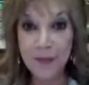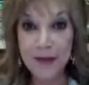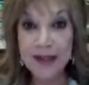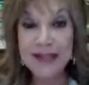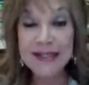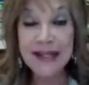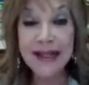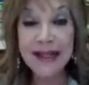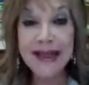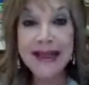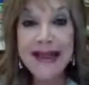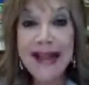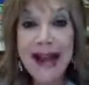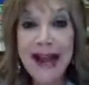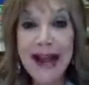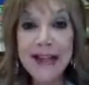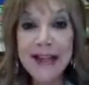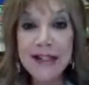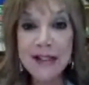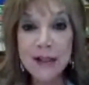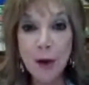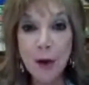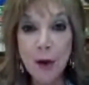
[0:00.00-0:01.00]
It's a
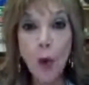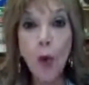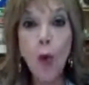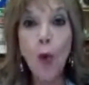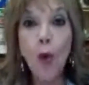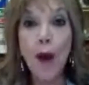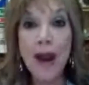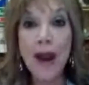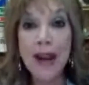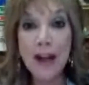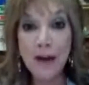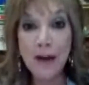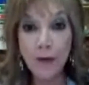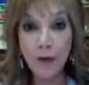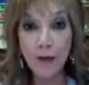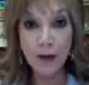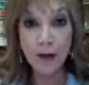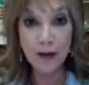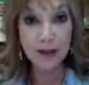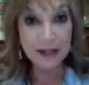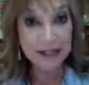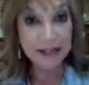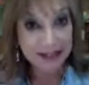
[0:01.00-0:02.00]
light,
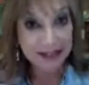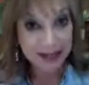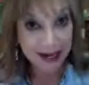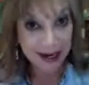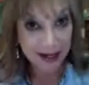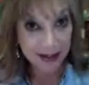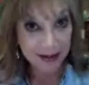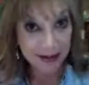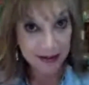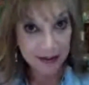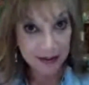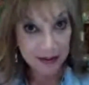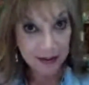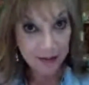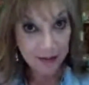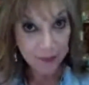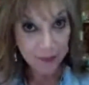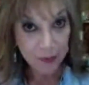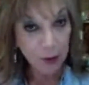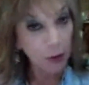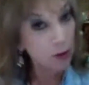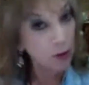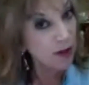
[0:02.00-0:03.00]
wakeful state.
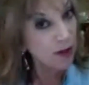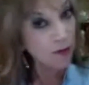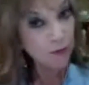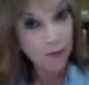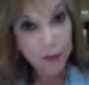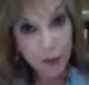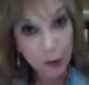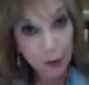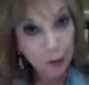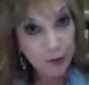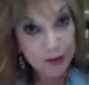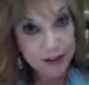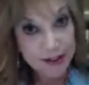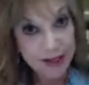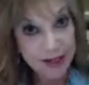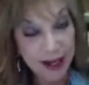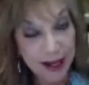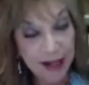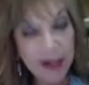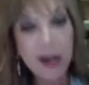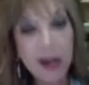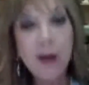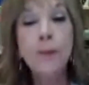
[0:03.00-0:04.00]
Don't confuse
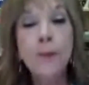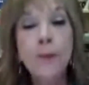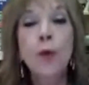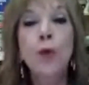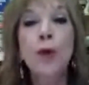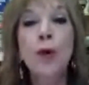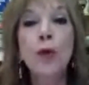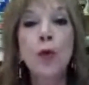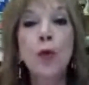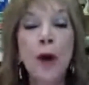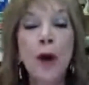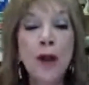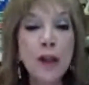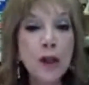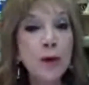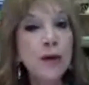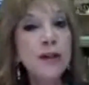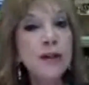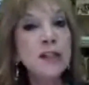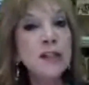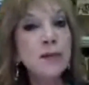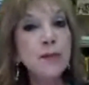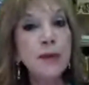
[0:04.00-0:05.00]
that with what
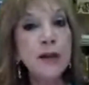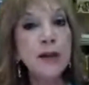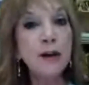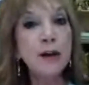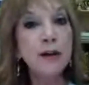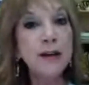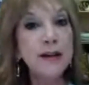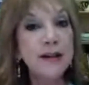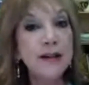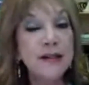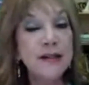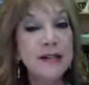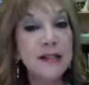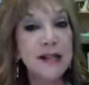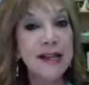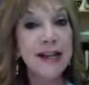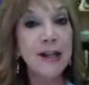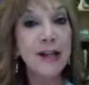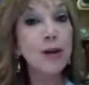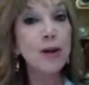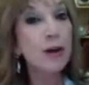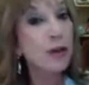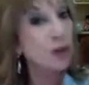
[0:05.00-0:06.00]
you experience
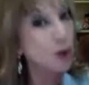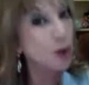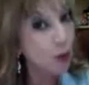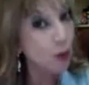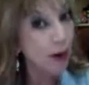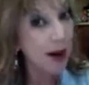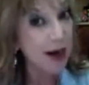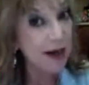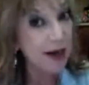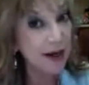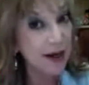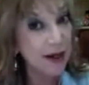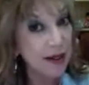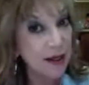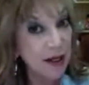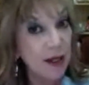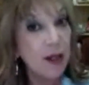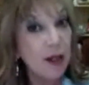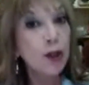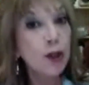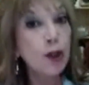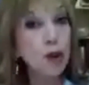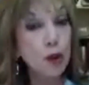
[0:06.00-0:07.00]
in your training
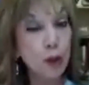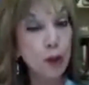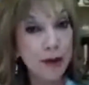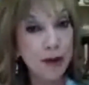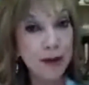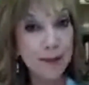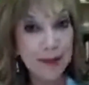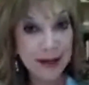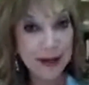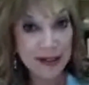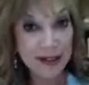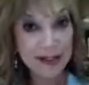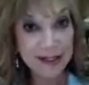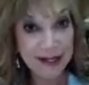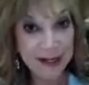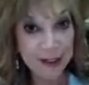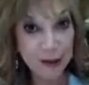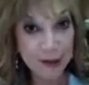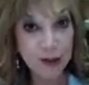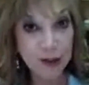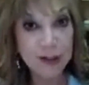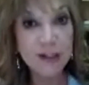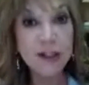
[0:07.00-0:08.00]
during the
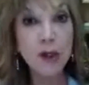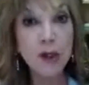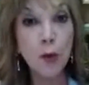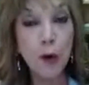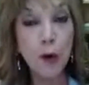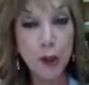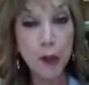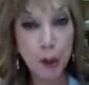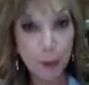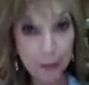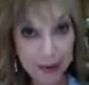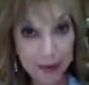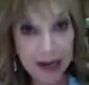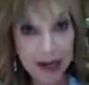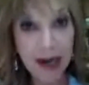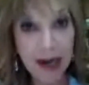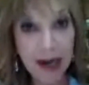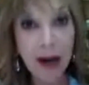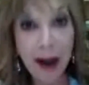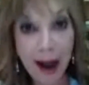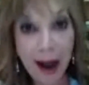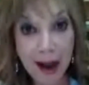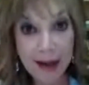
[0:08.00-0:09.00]
meditations when you're being
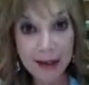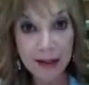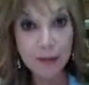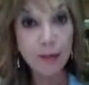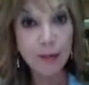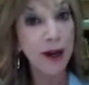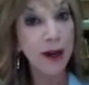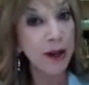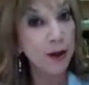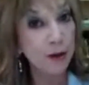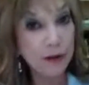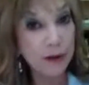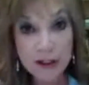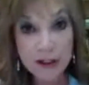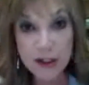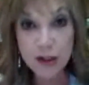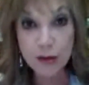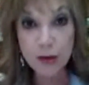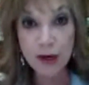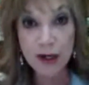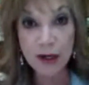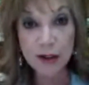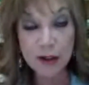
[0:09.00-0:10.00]
guided by your
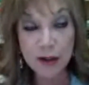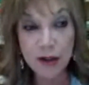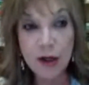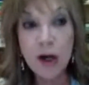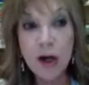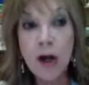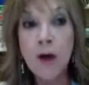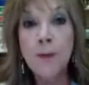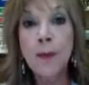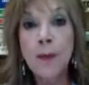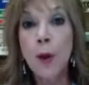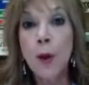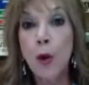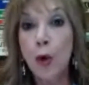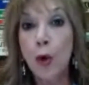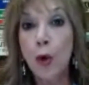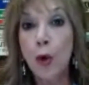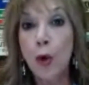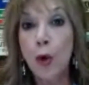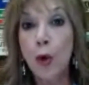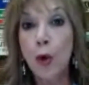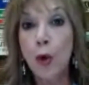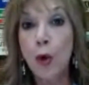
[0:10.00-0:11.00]
instructor or
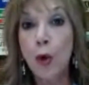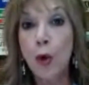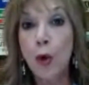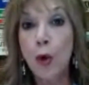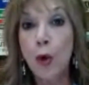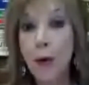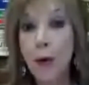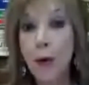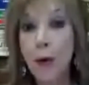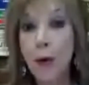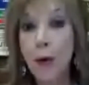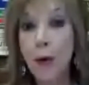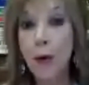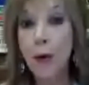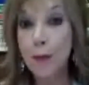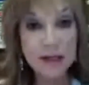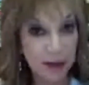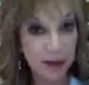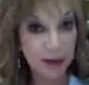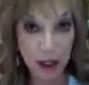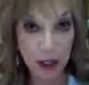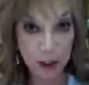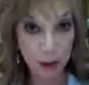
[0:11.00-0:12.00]
my voice
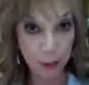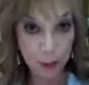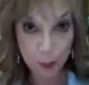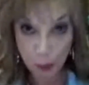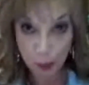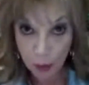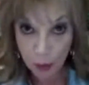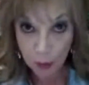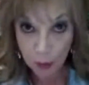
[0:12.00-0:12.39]
in the auto